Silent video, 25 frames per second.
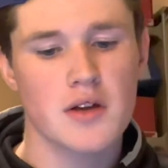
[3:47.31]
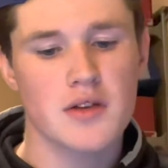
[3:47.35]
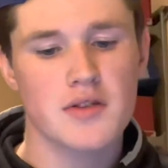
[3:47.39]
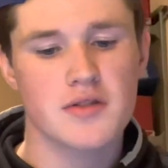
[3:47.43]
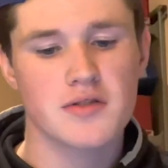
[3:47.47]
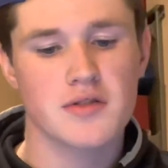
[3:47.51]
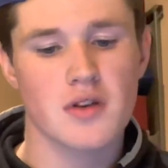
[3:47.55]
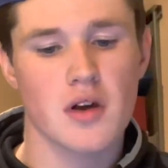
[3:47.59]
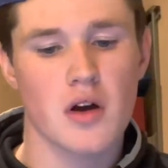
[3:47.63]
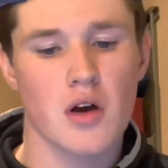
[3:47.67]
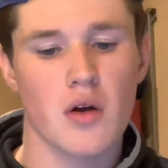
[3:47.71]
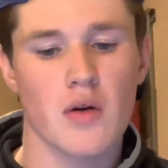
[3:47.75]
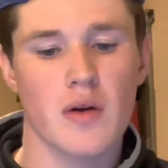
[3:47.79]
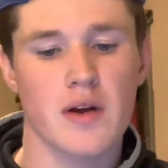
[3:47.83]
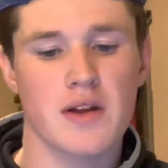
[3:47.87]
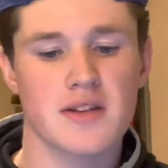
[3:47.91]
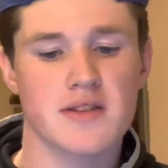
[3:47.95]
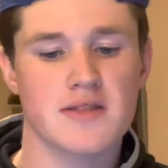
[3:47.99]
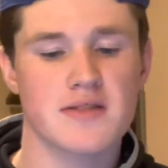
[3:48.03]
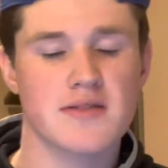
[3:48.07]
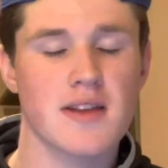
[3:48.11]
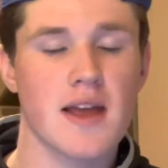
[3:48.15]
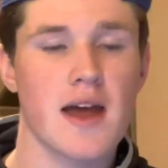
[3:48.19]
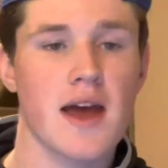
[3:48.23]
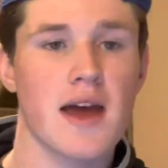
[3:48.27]
So
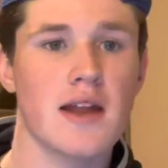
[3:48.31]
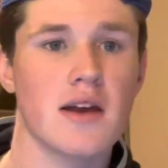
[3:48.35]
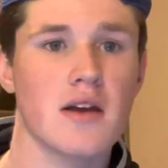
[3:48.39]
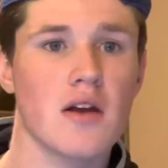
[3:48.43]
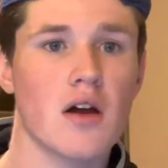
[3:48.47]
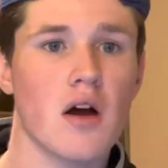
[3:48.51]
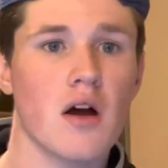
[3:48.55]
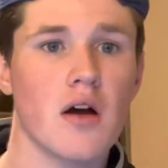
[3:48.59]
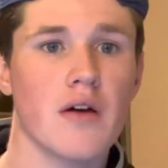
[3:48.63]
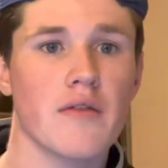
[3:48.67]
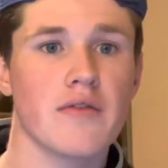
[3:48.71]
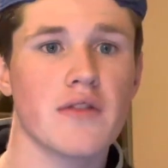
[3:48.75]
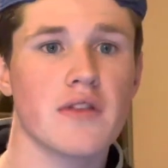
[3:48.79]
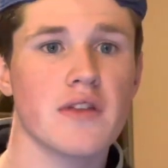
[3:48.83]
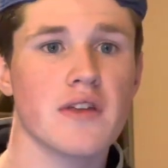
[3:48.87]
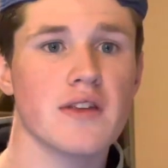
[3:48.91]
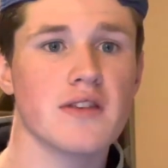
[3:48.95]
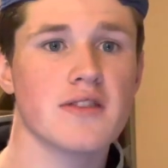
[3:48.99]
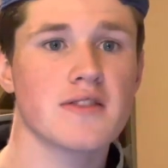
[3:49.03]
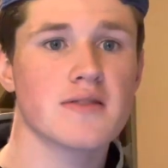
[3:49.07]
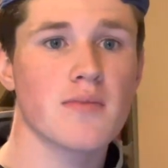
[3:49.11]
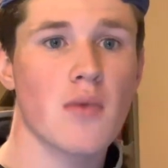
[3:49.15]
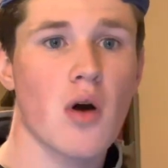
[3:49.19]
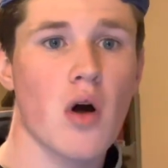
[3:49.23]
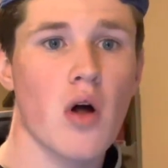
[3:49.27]
instead of the
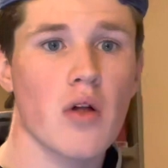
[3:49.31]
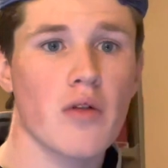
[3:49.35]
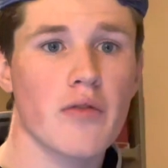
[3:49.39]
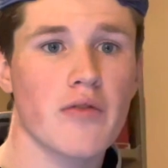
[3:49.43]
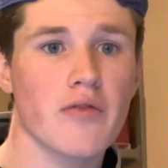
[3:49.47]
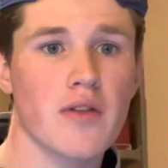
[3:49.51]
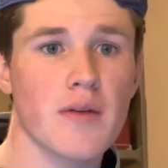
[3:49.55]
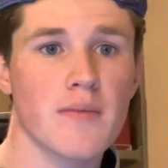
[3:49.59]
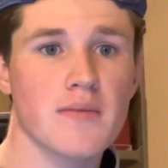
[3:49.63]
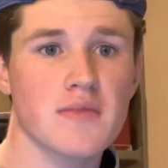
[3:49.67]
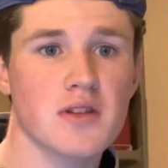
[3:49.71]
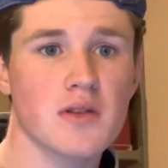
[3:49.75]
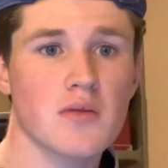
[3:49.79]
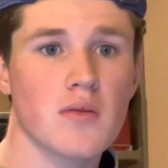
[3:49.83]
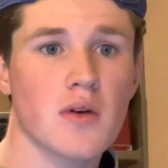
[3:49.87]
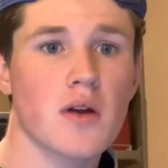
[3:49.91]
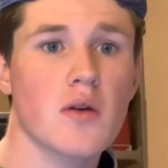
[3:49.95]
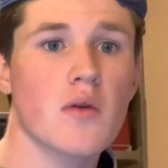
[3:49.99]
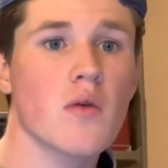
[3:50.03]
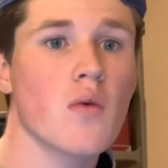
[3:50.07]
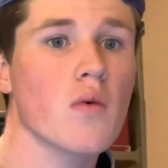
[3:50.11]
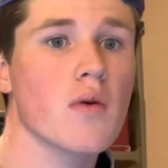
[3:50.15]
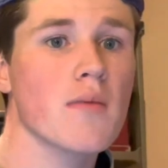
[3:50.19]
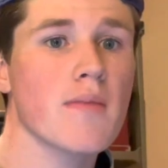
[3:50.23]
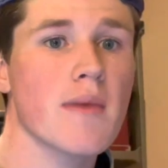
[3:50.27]
small flimsy
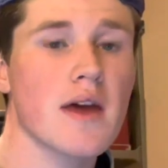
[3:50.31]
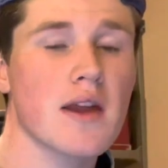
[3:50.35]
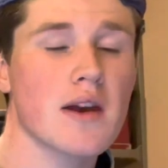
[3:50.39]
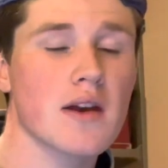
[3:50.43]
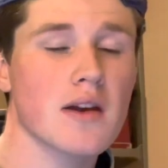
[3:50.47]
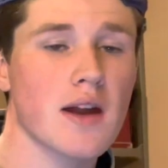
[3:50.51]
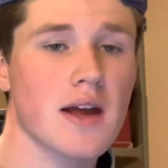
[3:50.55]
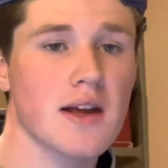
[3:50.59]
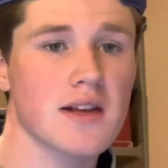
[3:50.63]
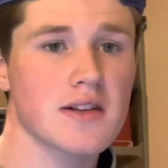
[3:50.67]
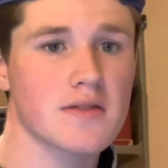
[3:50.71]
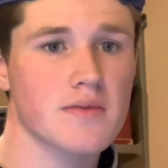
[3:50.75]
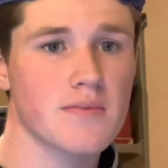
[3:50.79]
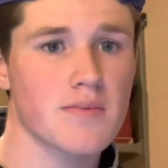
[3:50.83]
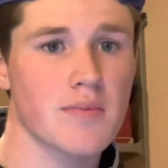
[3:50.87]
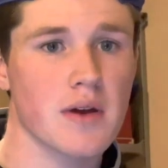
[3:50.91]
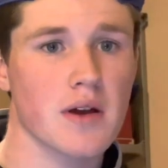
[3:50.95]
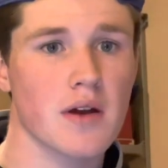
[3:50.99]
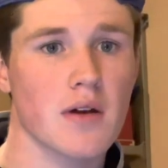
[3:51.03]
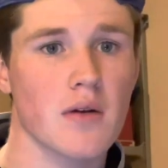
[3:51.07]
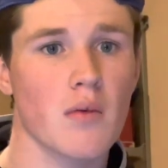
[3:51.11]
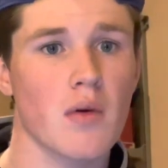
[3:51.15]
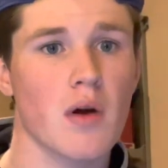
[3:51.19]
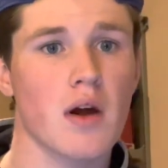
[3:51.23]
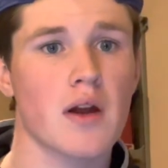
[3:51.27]
one, we made a nice
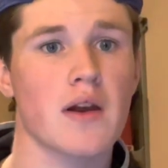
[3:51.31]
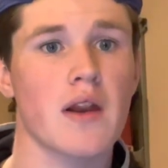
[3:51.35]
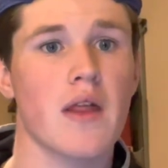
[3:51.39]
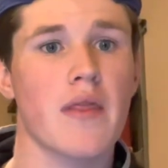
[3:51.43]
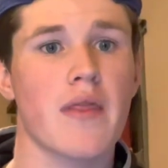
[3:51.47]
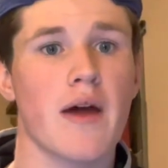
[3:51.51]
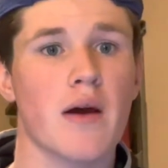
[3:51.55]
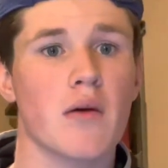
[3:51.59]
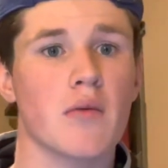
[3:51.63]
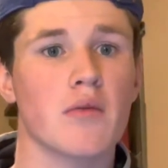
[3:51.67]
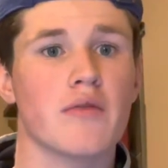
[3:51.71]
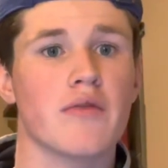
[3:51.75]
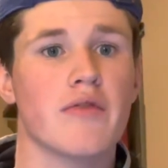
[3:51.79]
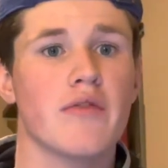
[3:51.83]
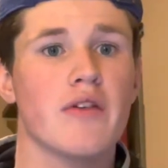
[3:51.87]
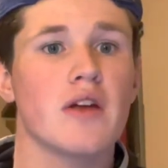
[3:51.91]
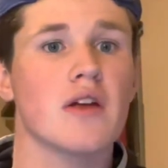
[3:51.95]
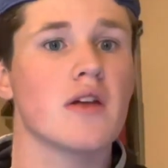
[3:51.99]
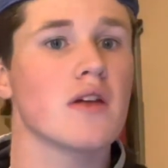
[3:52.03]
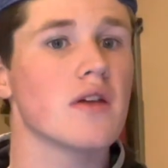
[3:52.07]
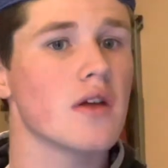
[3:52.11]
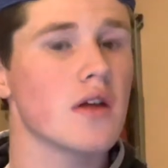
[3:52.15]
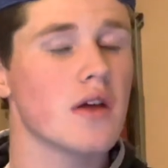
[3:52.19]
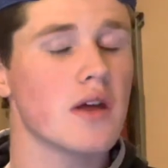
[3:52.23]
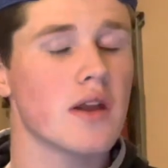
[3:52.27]
bigger one that would
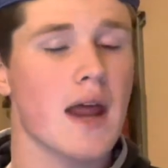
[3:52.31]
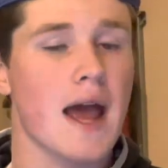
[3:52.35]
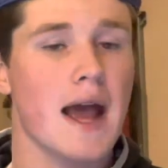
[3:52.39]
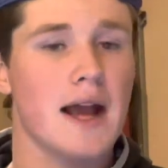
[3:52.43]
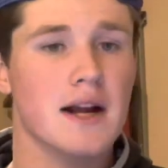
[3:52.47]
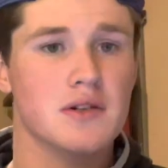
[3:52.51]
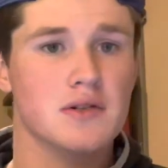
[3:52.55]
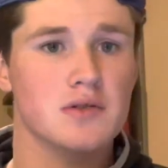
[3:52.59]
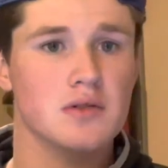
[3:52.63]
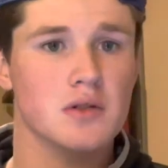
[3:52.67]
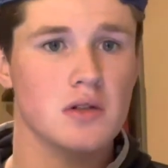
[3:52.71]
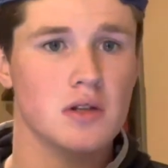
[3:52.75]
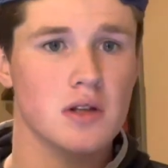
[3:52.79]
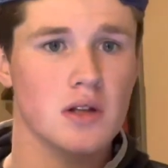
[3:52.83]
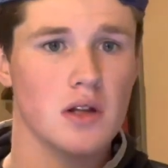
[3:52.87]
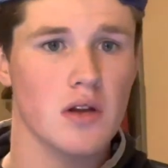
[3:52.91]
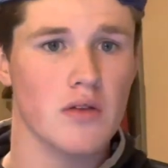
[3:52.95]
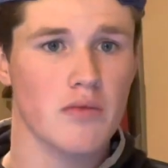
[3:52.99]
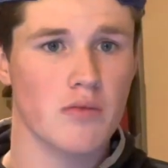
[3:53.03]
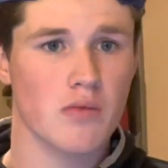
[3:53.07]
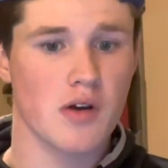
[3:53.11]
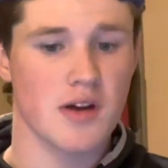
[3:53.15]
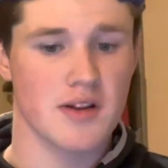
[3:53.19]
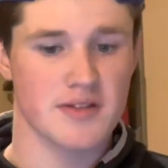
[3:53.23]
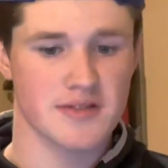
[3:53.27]
fit an actual
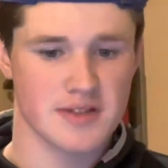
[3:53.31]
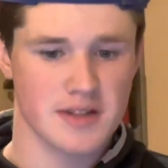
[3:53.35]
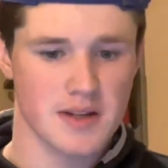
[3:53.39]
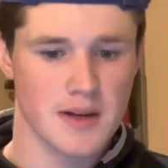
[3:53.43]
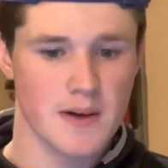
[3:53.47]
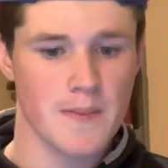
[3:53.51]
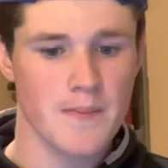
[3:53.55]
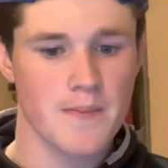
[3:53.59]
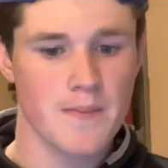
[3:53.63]
wrist.